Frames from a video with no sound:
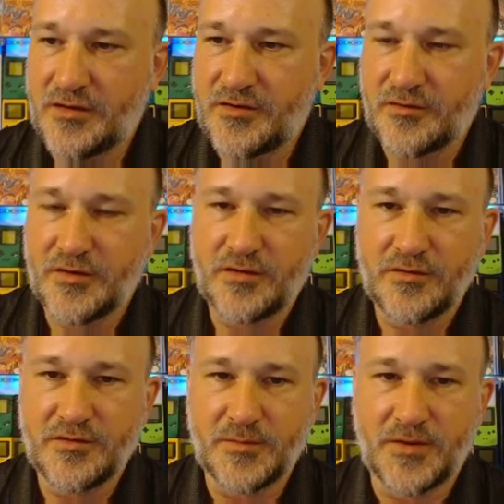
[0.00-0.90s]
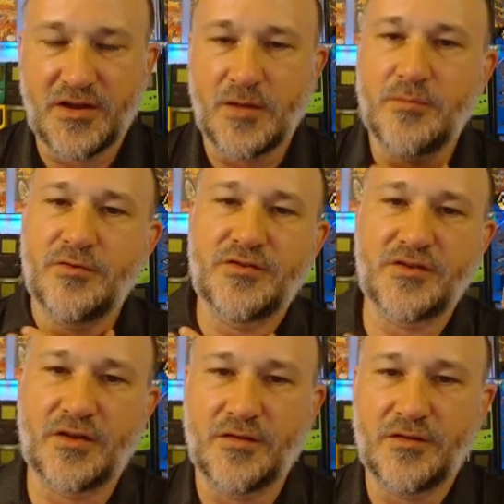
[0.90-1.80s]
generally don't use my time
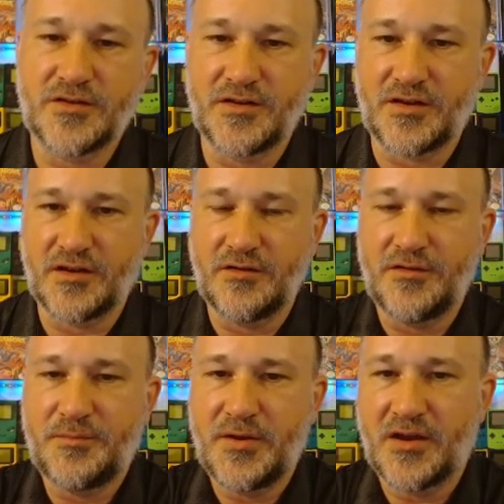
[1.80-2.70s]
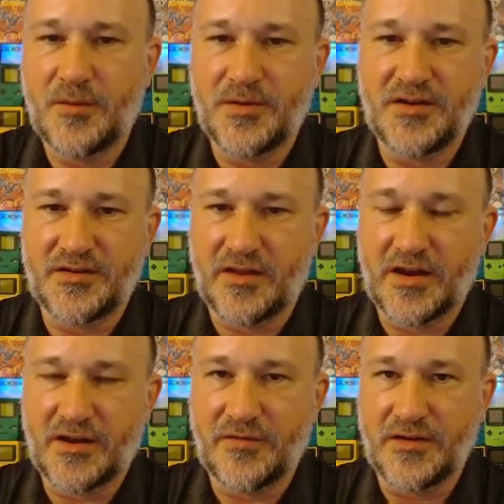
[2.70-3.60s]
boosts on those because I can always pick up any
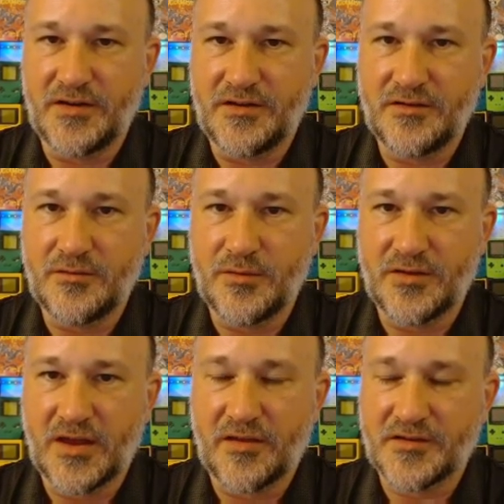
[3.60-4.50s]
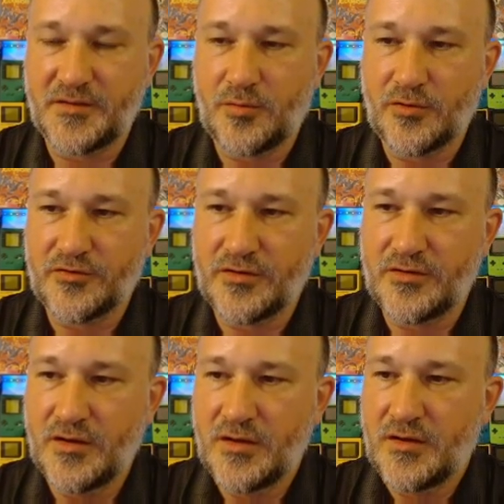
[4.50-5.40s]
slack if I need to with the Galaxy
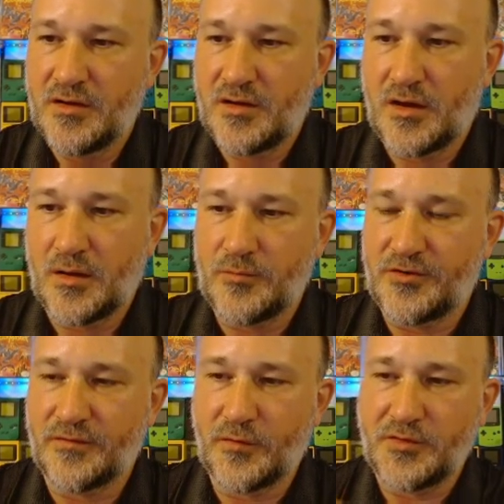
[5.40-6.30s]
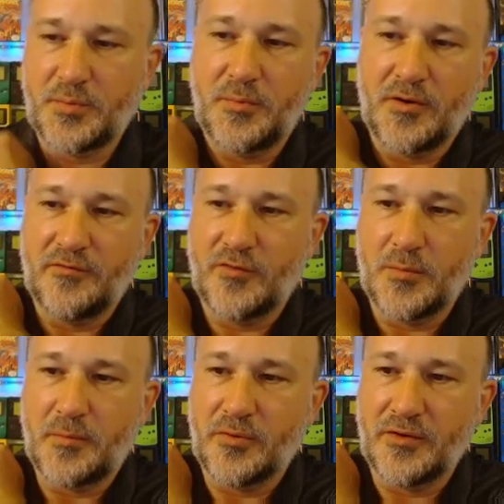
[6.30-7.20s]
portion, which I've always prepared for
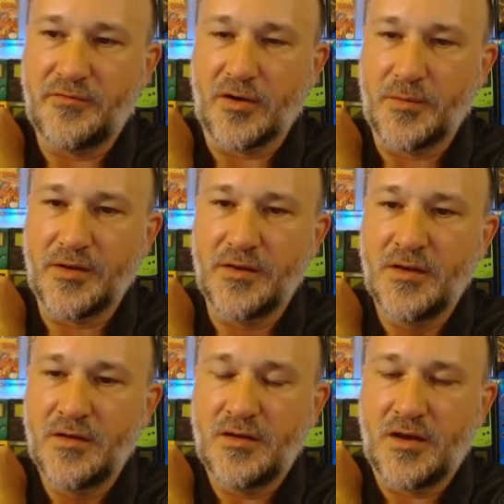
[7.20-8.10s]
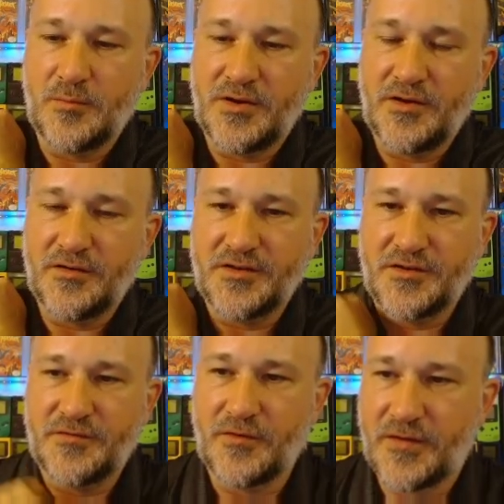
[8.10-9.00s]
by pre-farming. But here, since
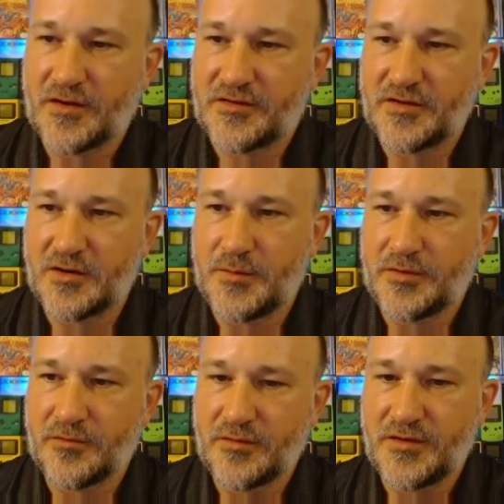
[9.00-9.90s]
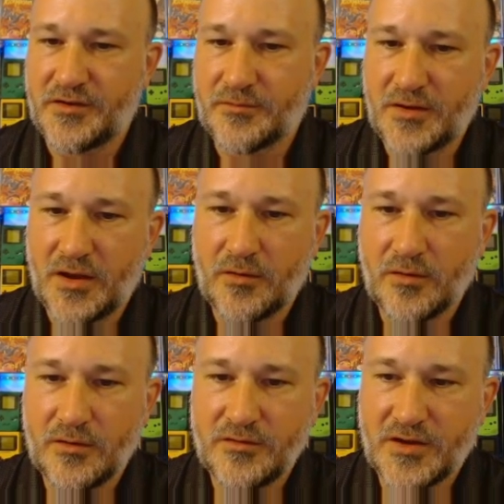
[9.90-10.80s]
it's full faction, I'm going to be throwing these
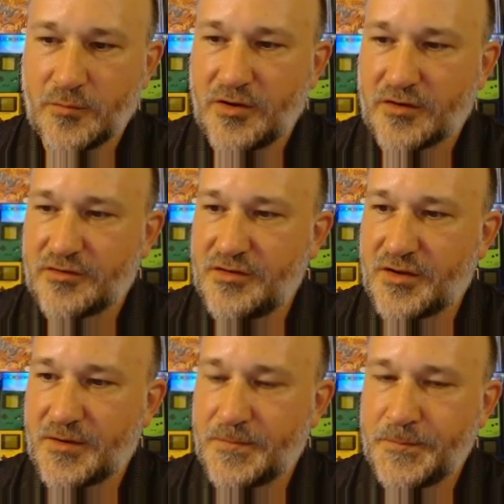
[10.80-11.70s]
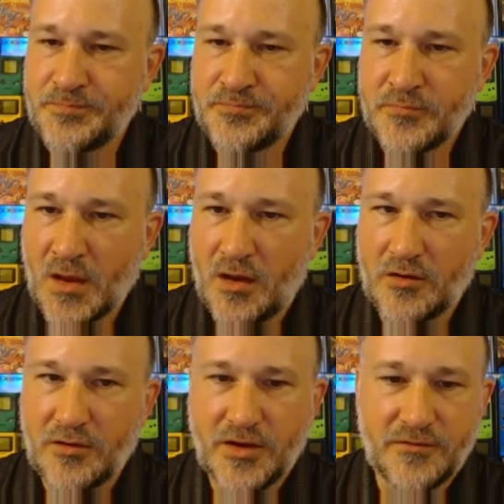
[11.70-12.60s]
3-hour time reductions on. I'll
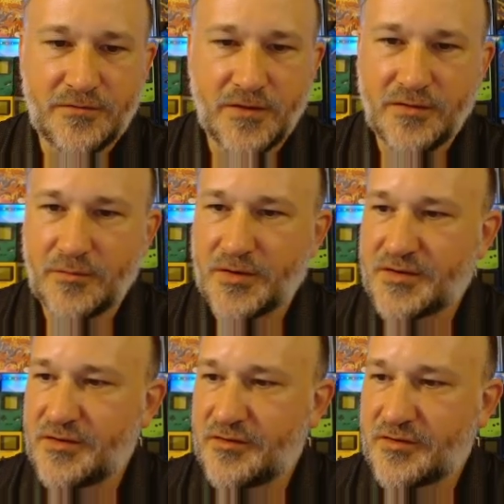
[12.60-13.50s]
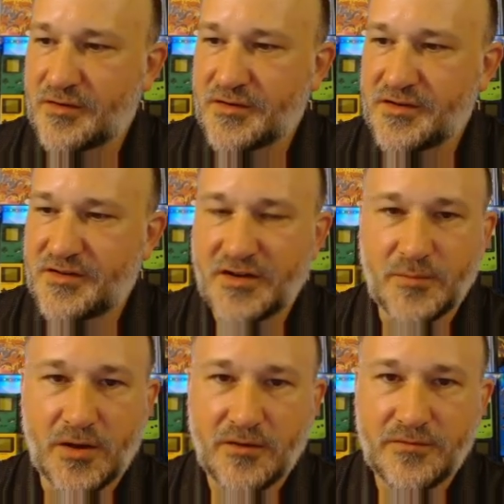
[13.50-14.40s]
go ahead and fill the rest of these shuttles and send
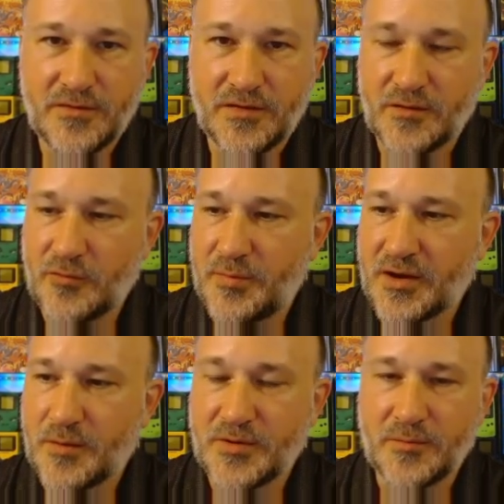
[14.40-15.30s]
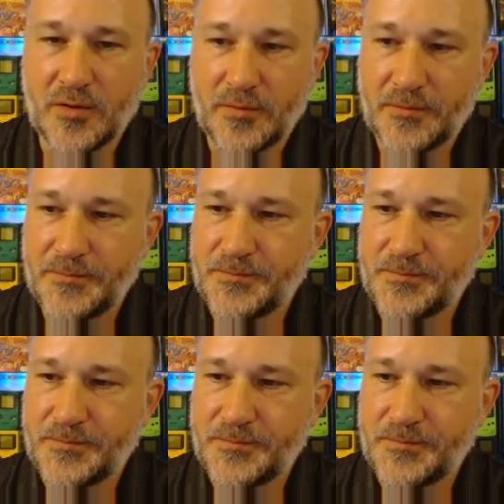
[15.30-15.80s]
them off, and then we'll pick up in a moment.